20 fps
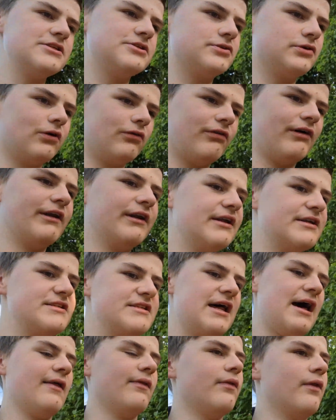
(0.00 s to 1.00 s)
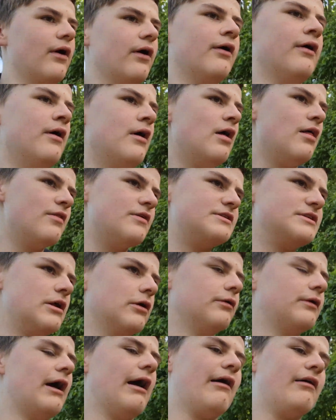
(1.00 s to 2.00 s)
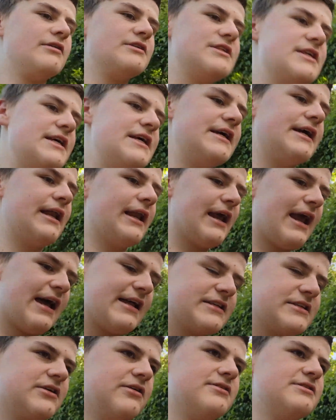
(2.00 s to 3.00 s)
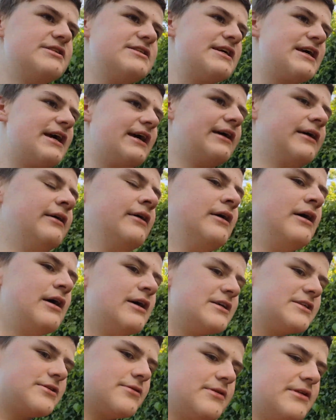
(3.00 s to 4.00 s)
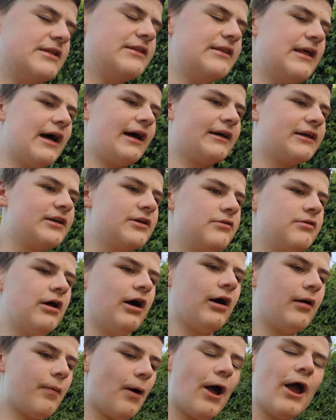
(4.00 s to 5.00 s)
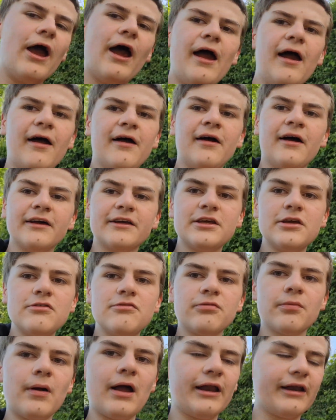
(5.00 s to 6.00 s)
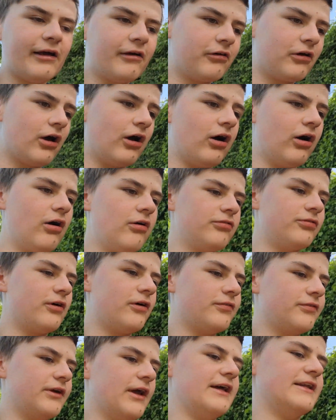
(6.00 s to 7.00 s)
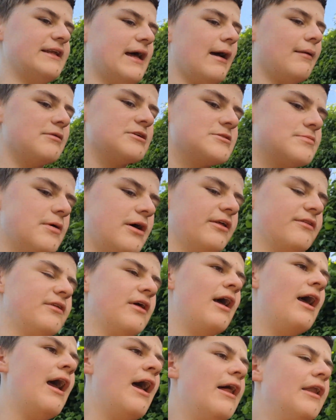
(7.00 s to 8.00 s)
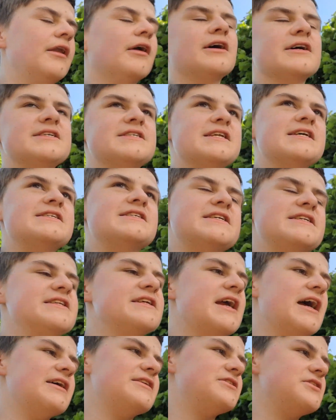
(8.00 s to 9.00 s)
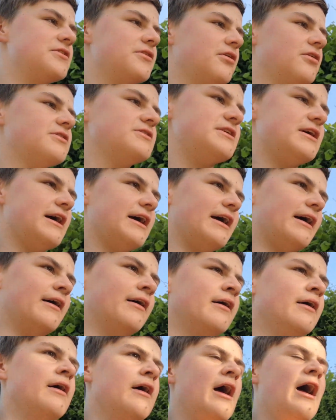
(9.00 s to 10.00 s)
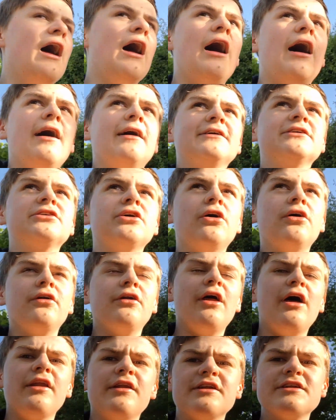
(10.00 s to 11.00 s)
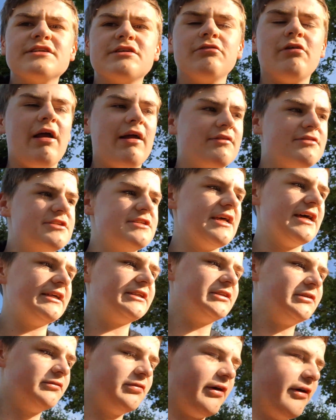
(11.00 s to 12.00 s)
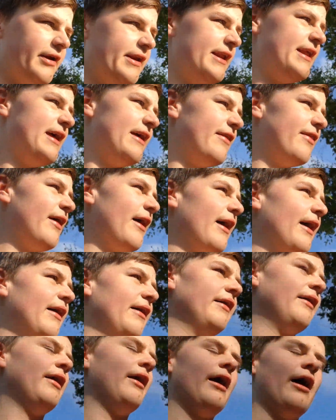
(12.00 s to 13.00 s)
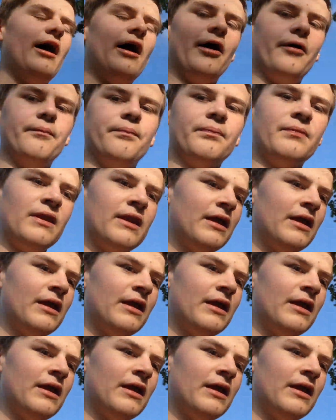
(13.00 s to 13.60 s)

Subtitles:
you sort of understand that there's no guarantee you're going to get to go and see it. So I did that, queued up. I queued for about an hour and a half after getting to Hammersmith. Nice and easy to get to, got to say it. It's got an underground station very near there, and